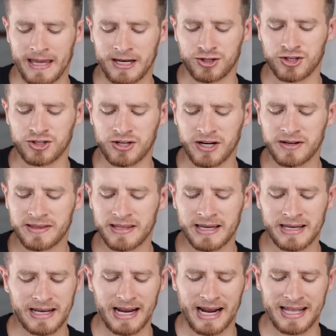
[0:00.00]
And she shared
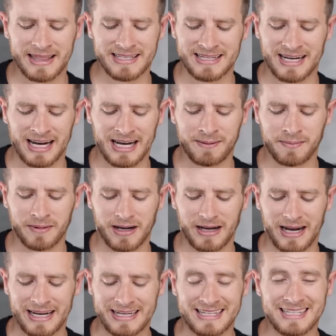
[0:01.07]
that at the time,
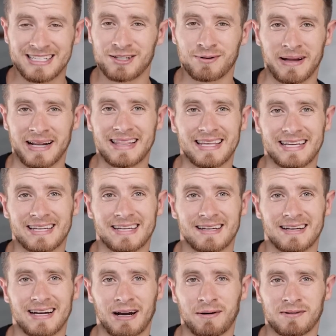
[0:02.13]
I didn't do anything.
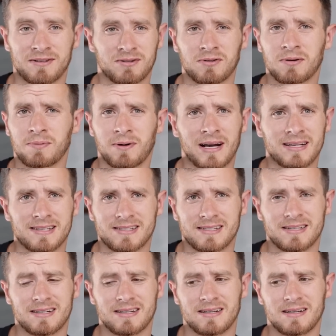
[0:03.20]
I was so
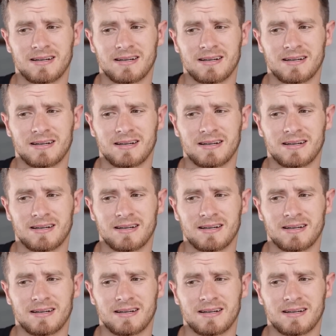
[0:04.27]
depressed.